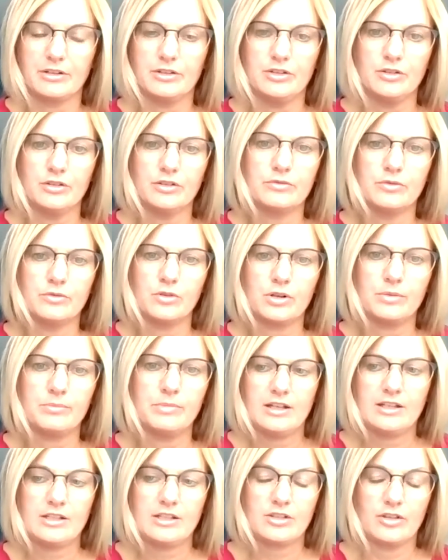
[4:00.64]
uniform,
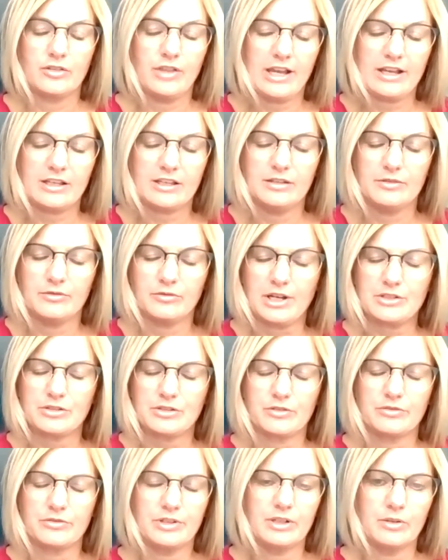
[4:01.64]
so that can
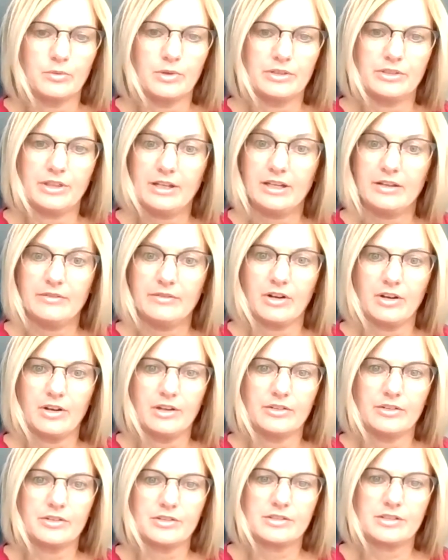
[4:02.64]
retrofit with any of our
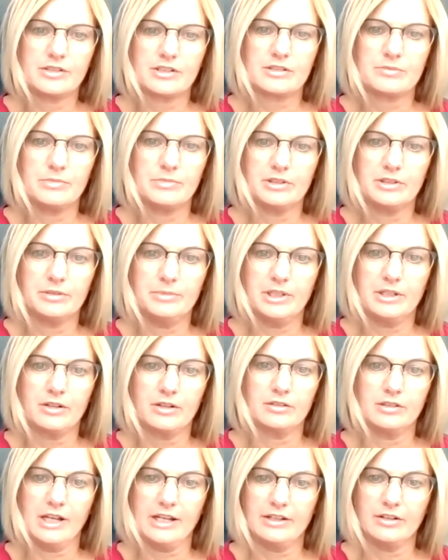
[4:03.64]
other
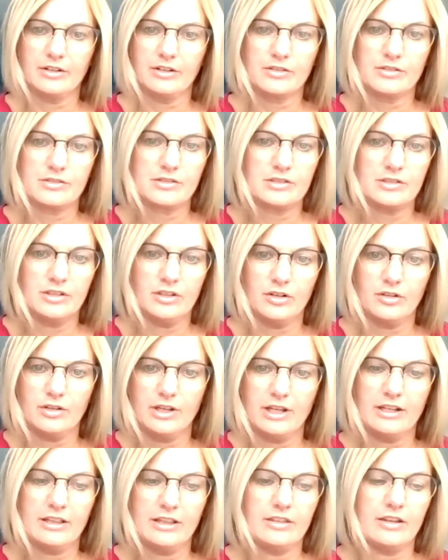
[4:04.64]
6mm liners.
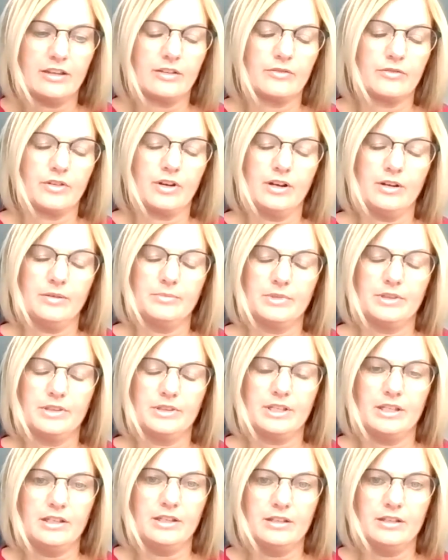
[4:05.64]
Anything from
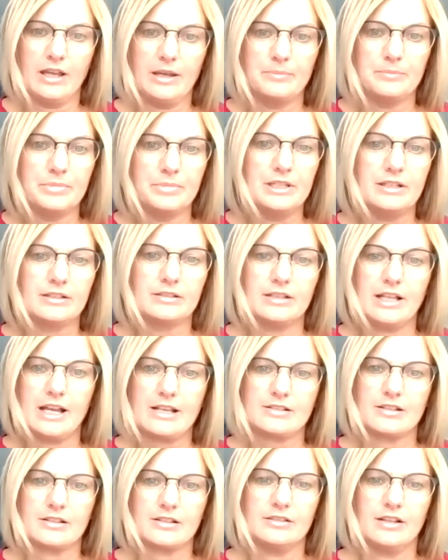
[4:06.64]
the MP
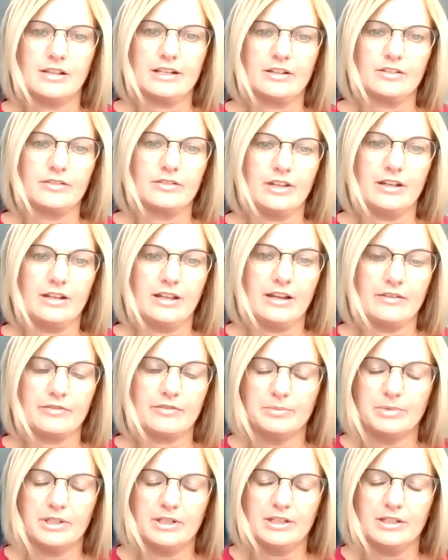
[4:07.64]
classic liner that
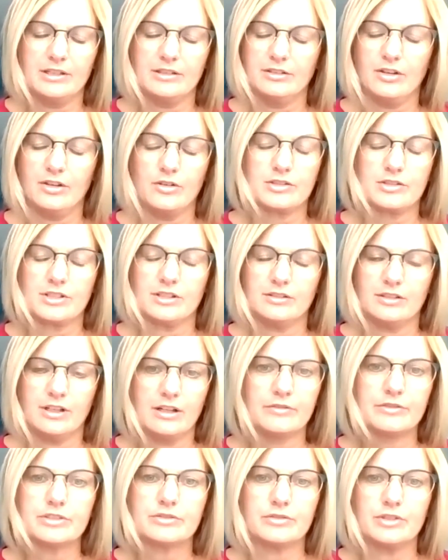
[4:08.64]
everybody knows and
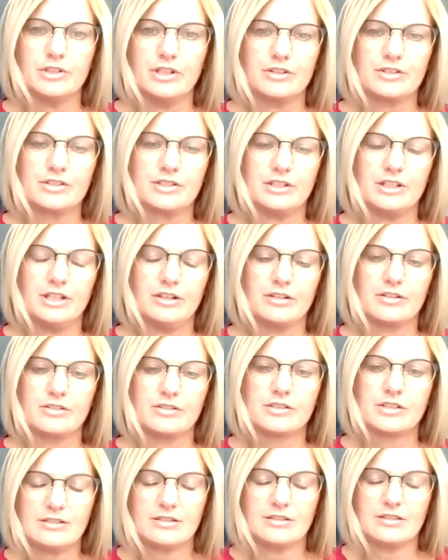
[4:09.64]
loves for years and
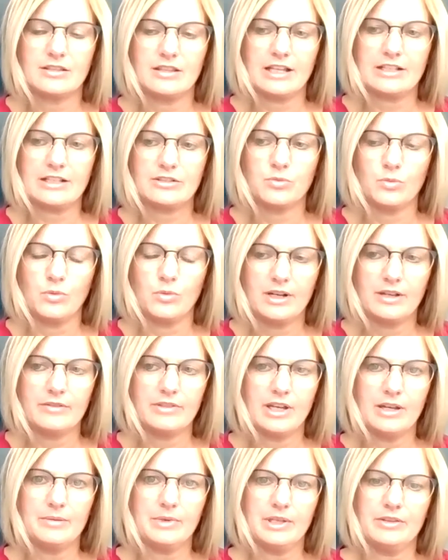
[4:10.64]
years. That's one of
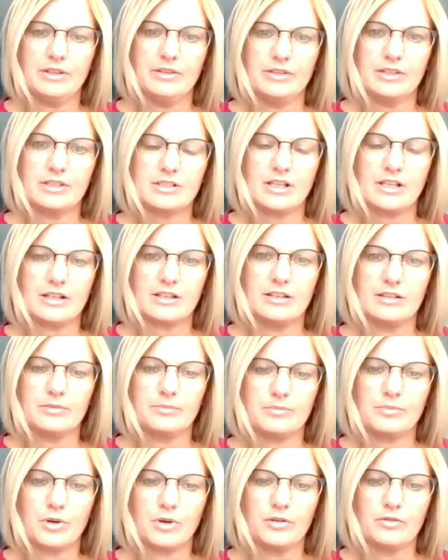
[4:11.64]
them. And then the second
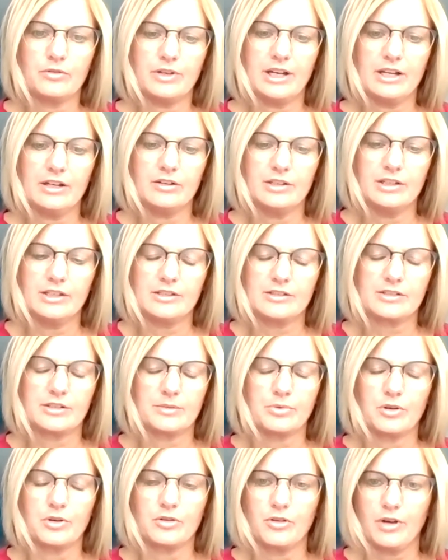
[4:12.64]
profile is the
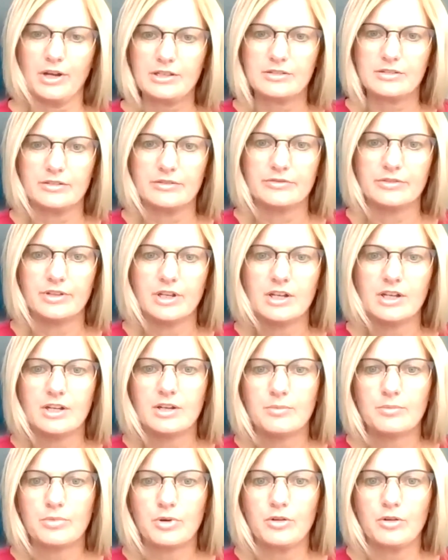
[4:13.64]
progressive
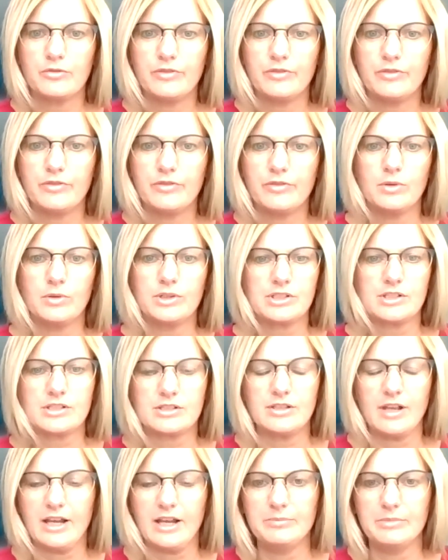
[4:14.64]
profile, which
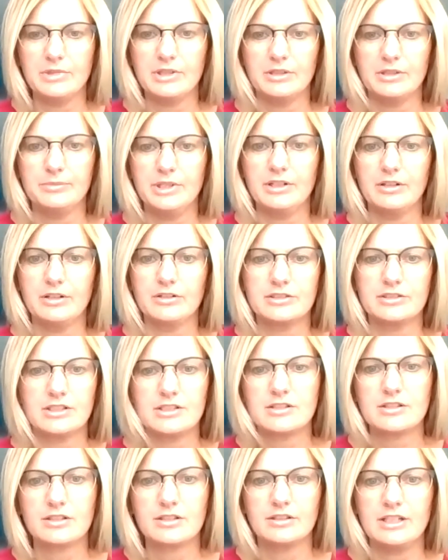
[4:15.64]
is 9mm
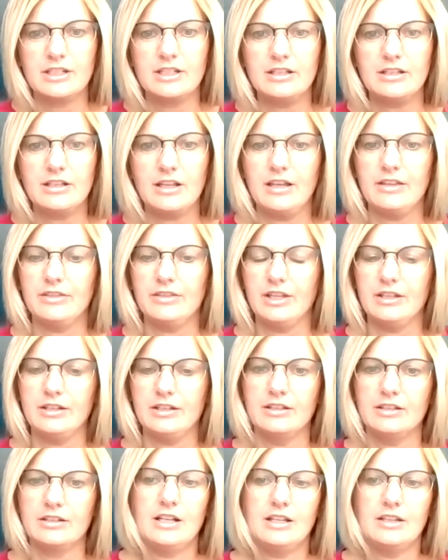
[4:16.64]
distally, and then
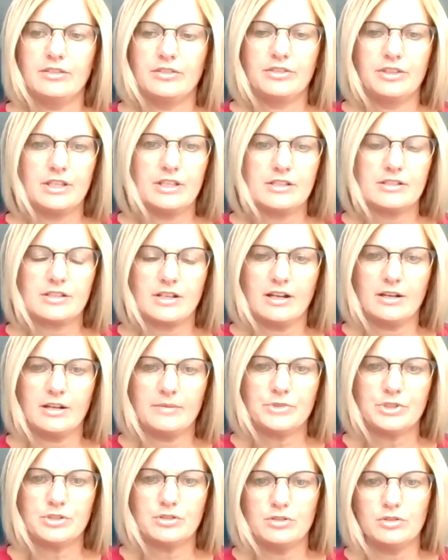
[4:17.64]
it thins
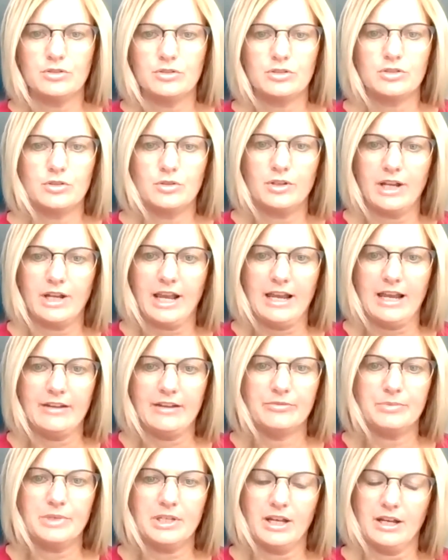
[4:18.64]
up to
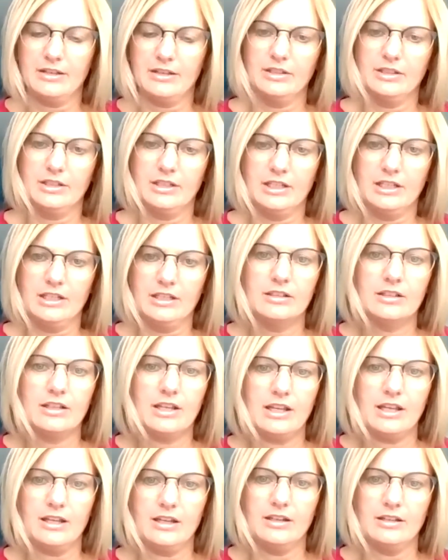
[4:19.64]
2.5 behind the knee
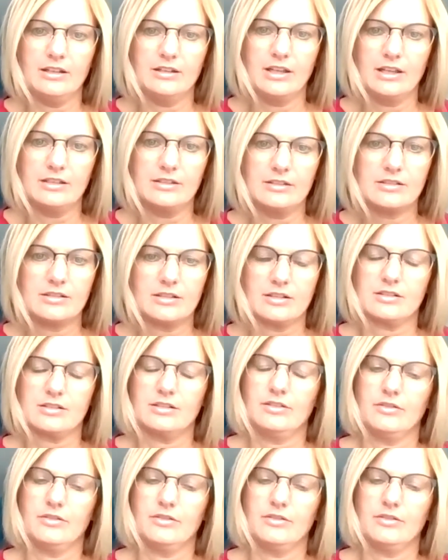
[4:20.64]
and 6 in the